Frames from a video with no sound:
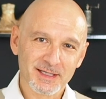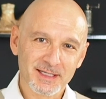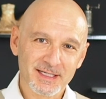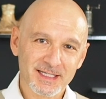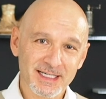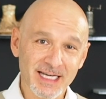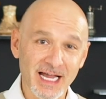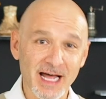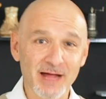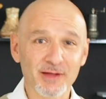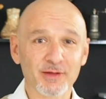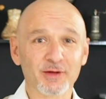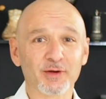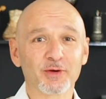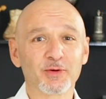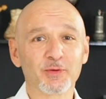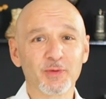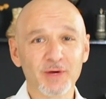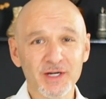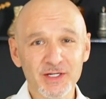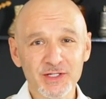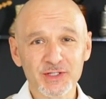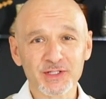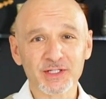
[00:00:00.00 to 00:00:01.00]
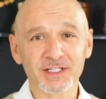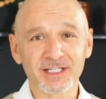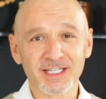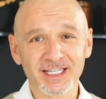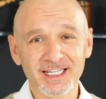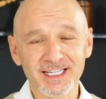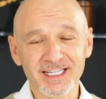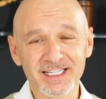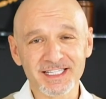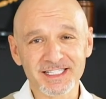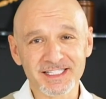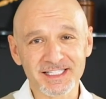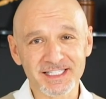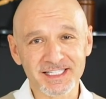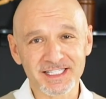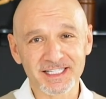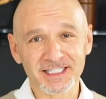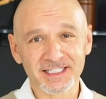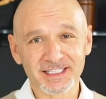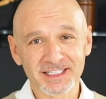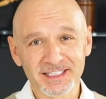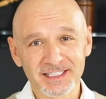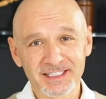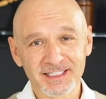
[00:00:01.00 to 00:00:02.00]
Now the question is,
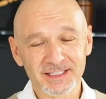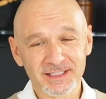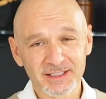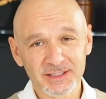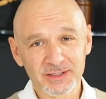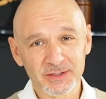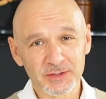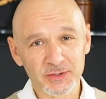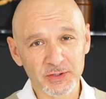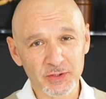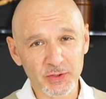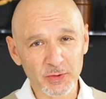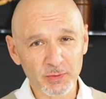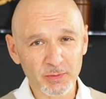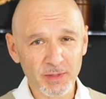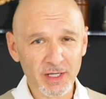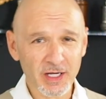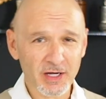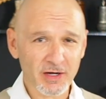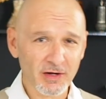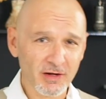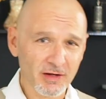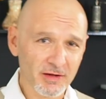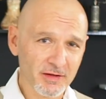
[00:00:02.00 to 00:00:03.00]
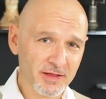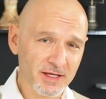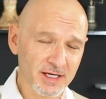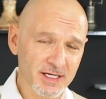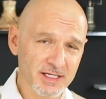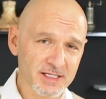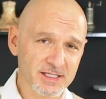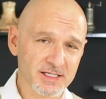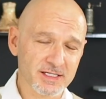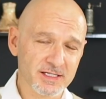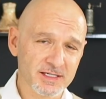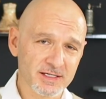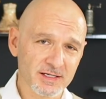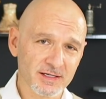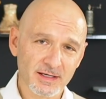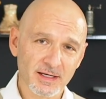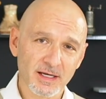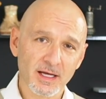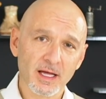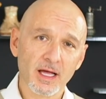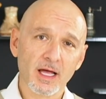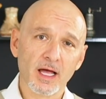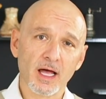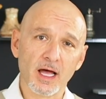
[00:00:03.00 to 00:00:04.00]
do we call this
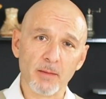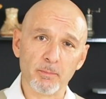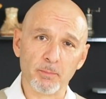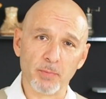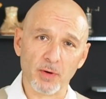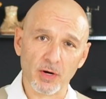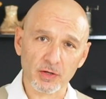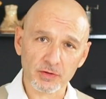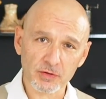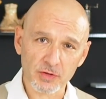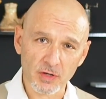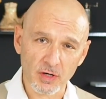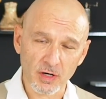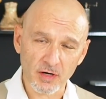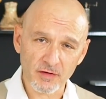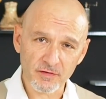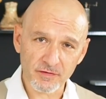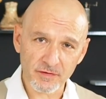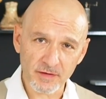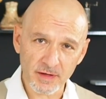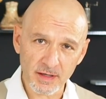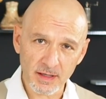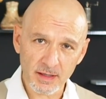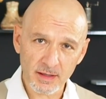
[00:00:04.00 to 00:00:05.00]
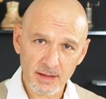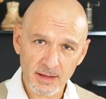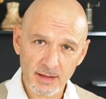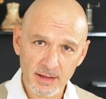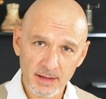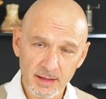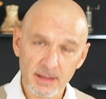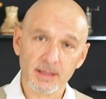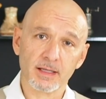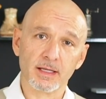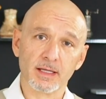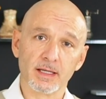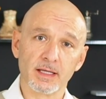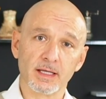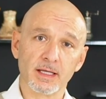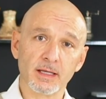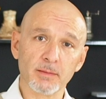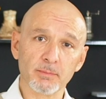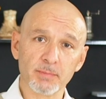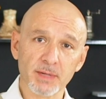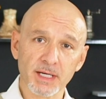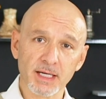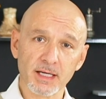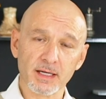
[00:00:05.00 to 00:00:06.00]
a pot coffee,
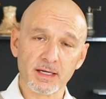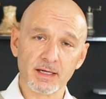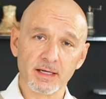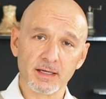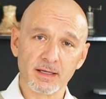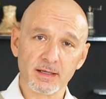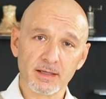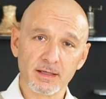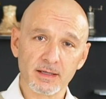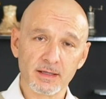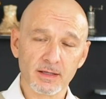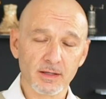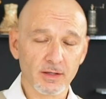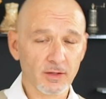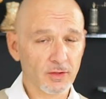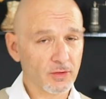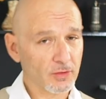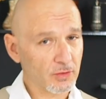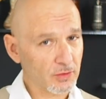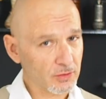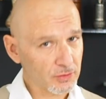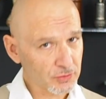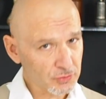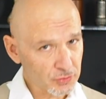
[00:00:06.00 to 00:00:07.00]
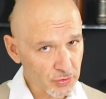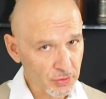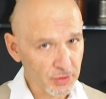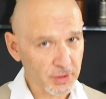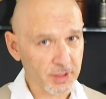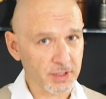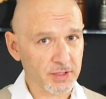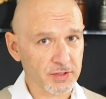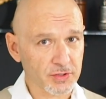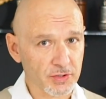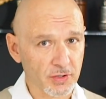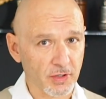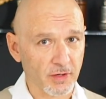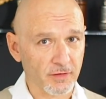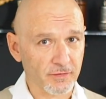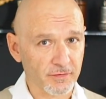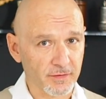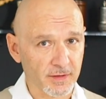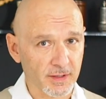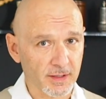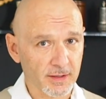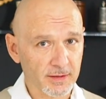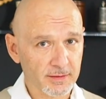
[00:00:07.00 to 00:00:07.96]
Ibrik, or Turkish coffee?